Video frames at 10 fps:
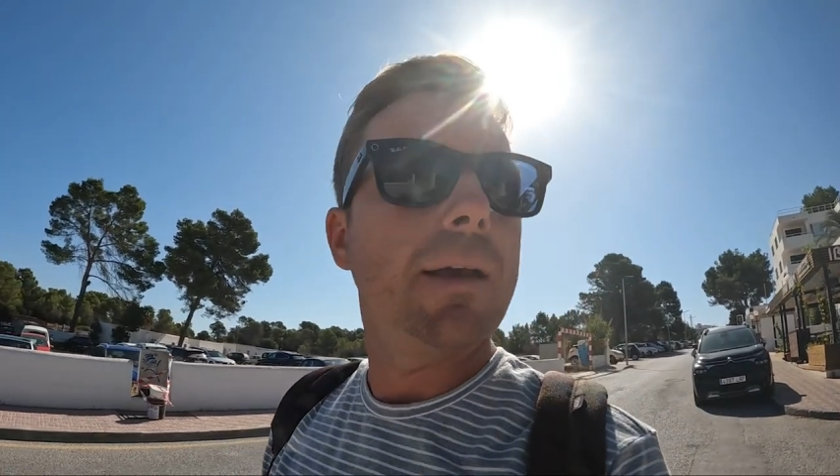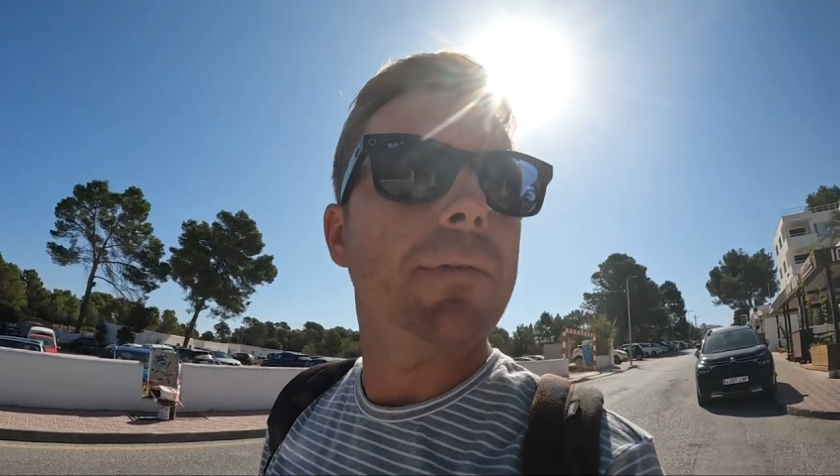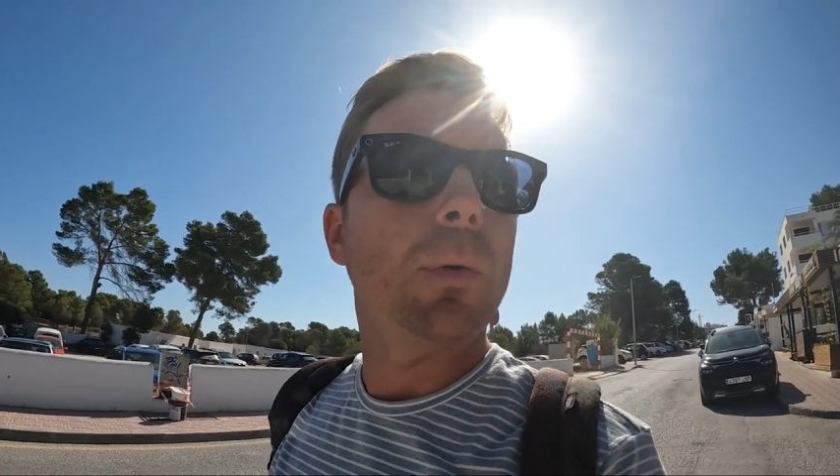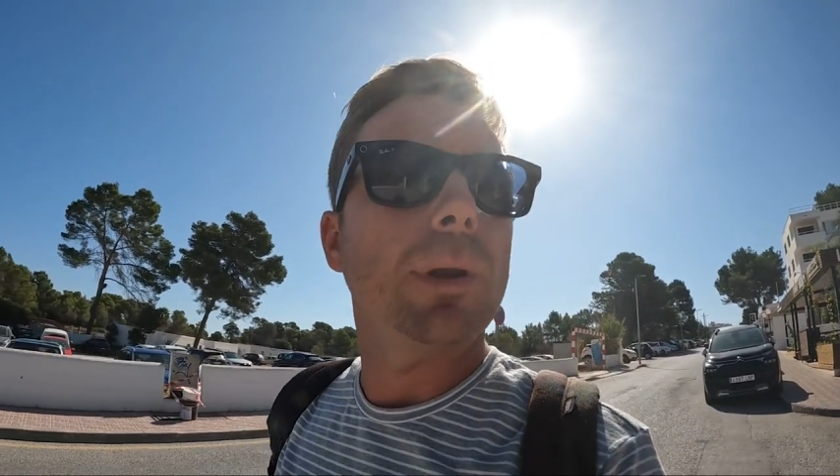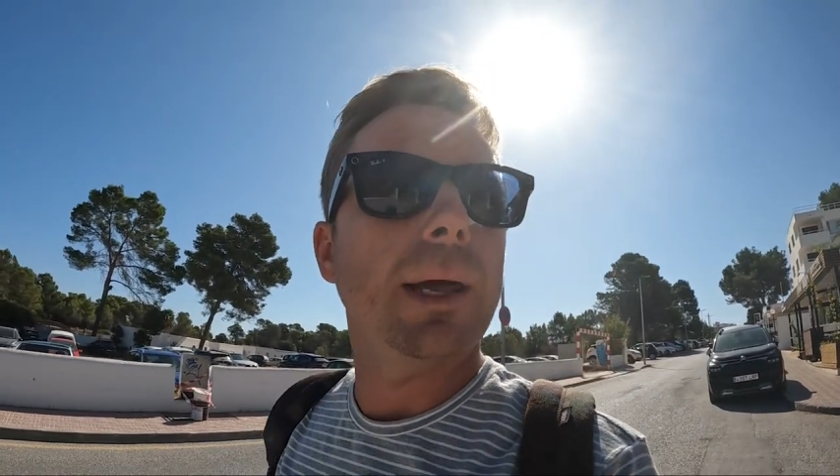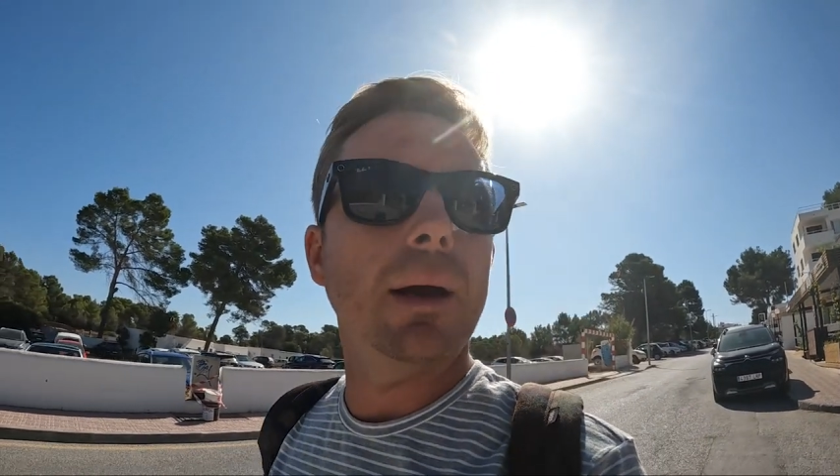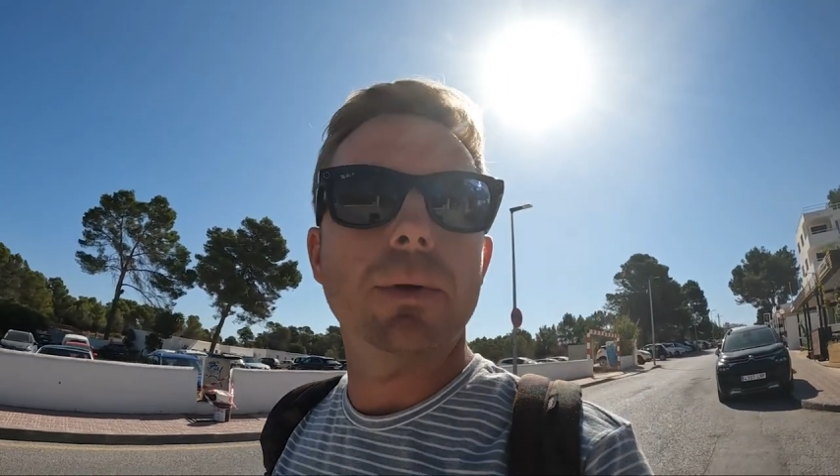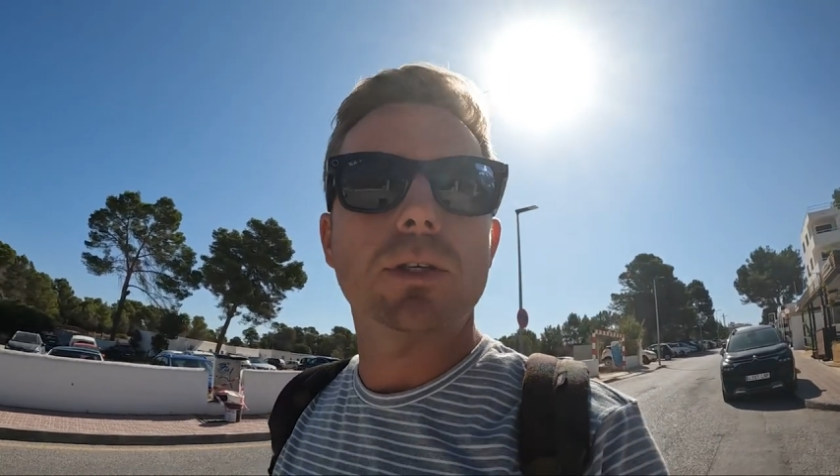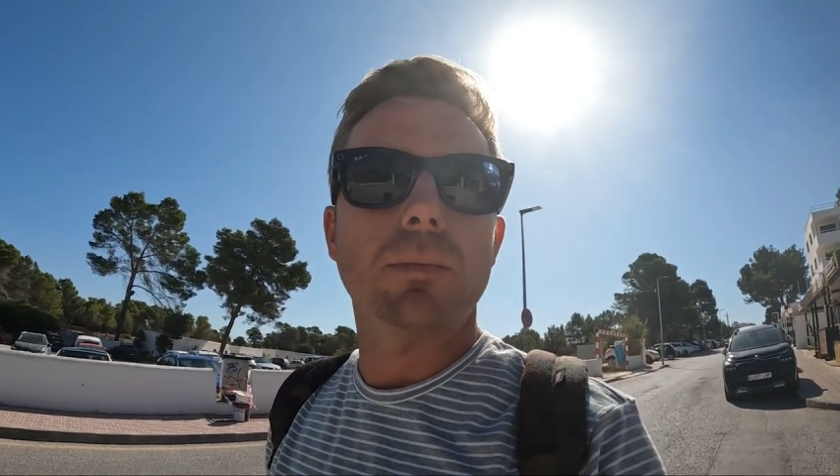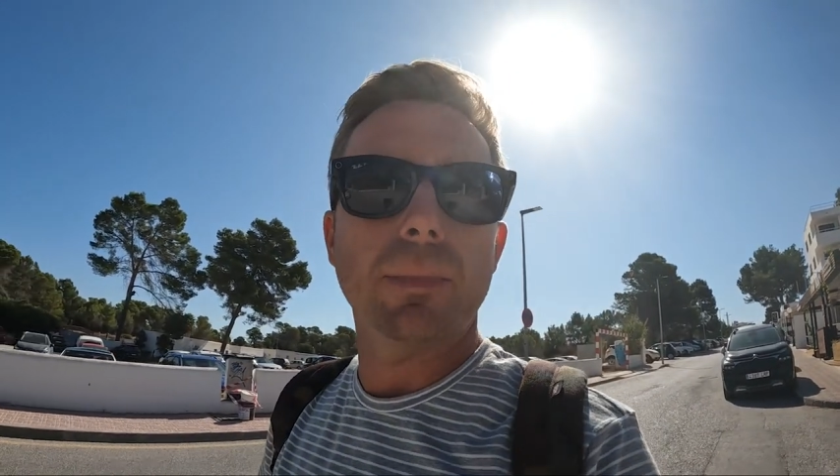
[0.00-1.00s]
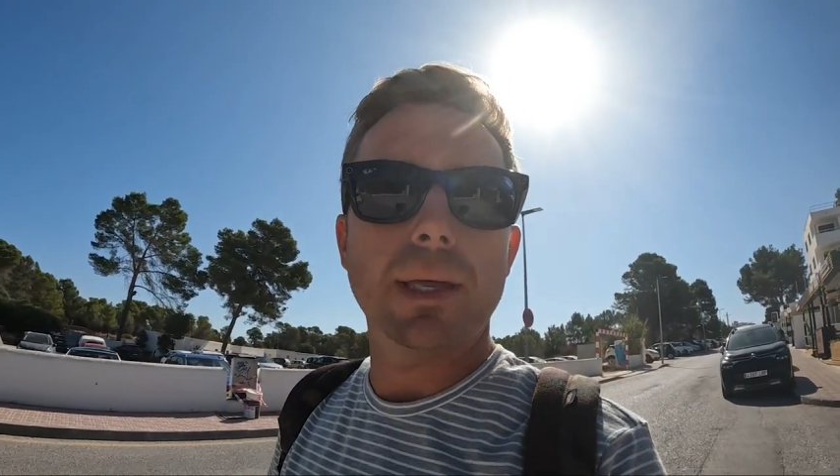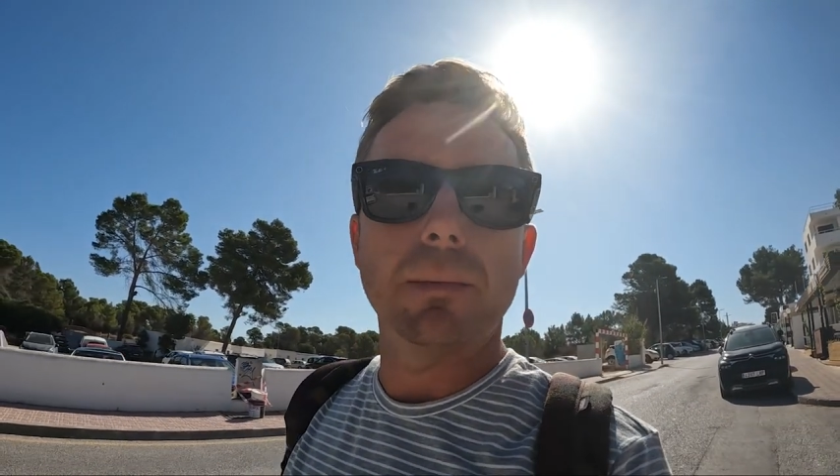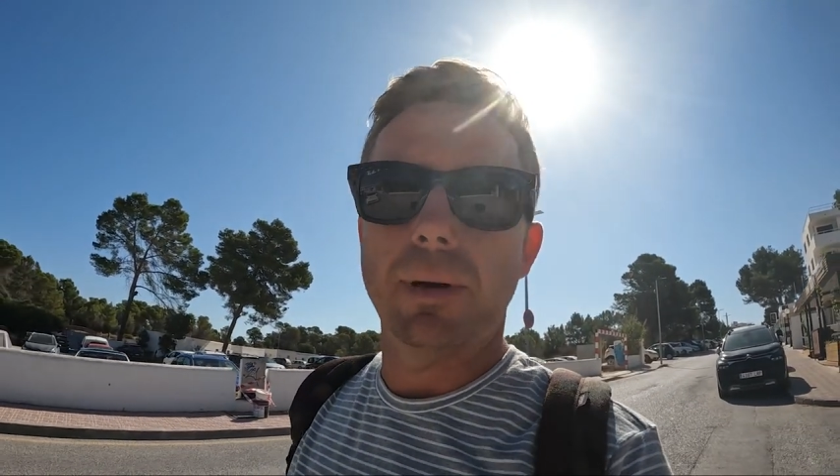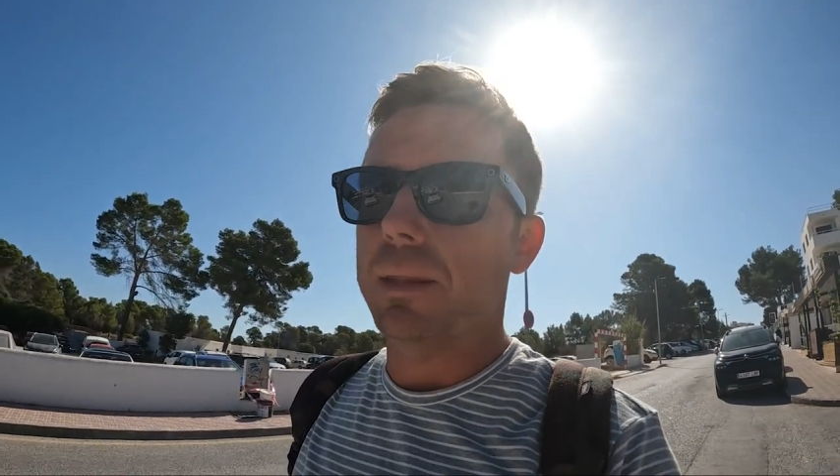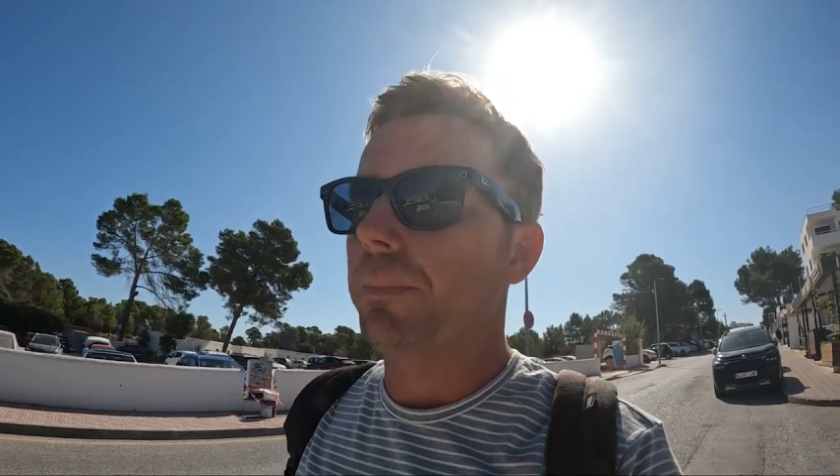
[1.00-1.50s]
everyone now is
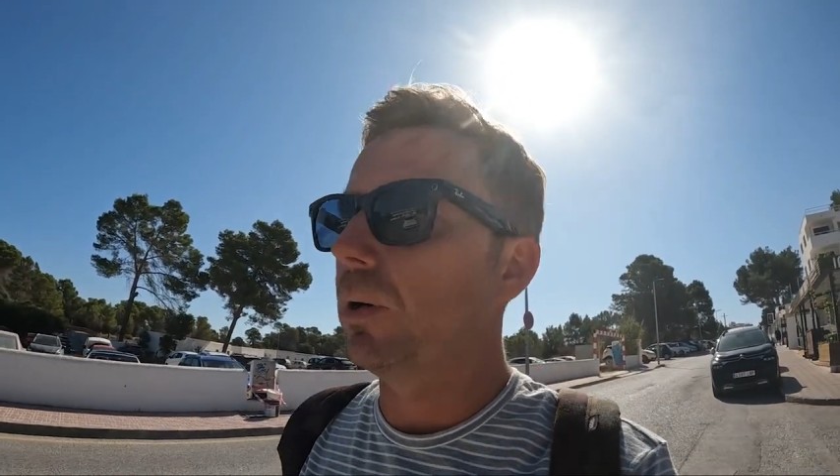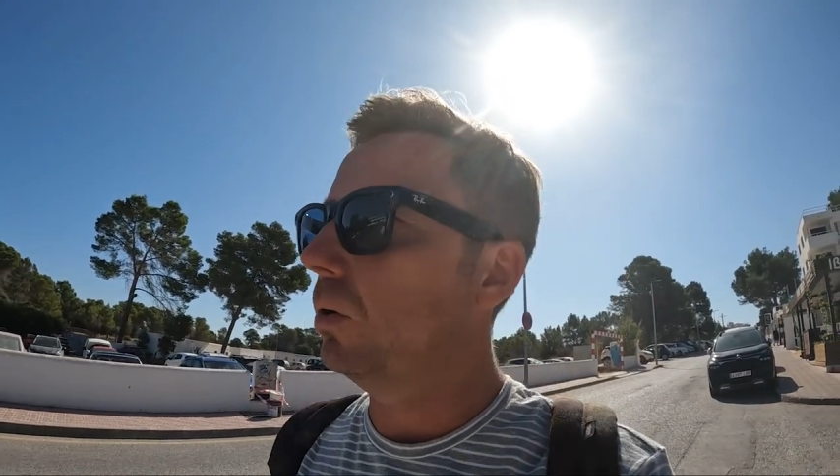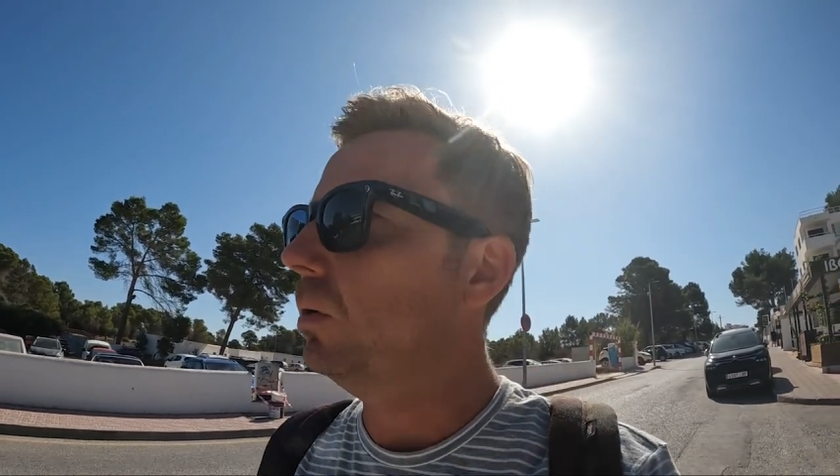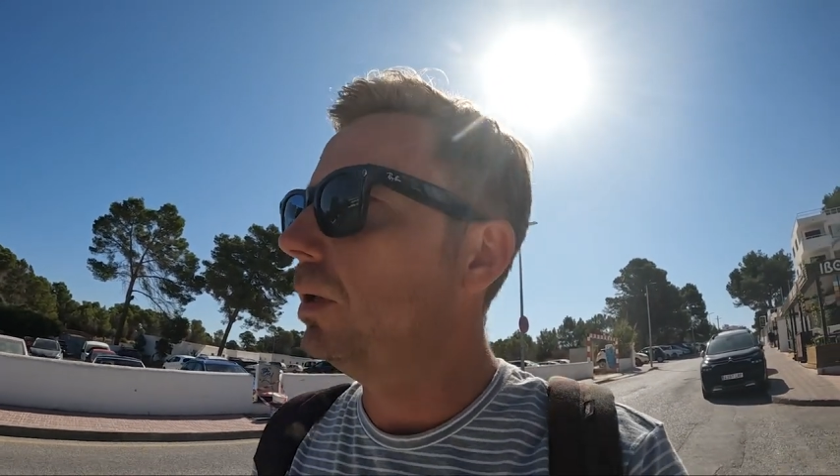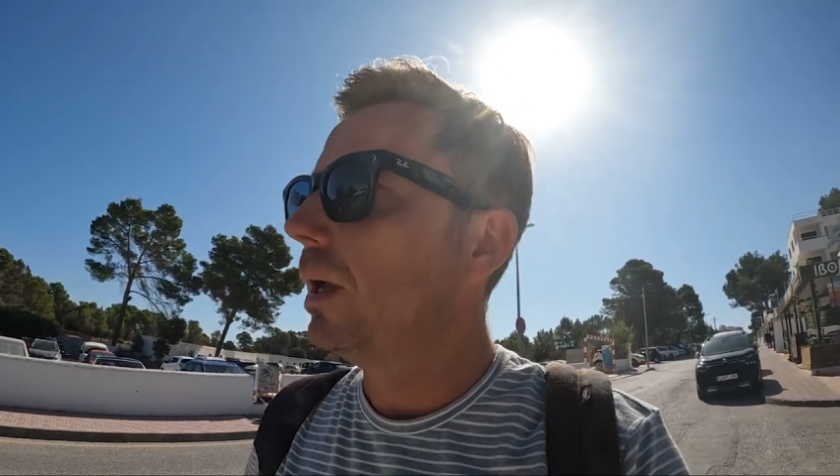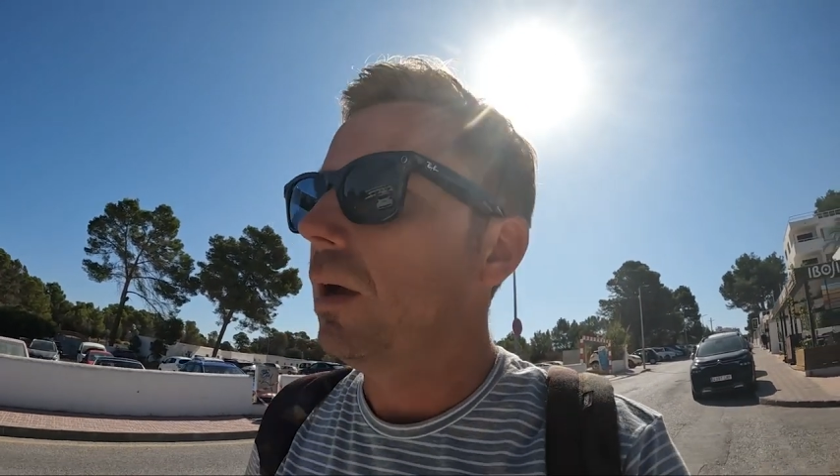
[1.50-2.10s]
sunbathing by the pool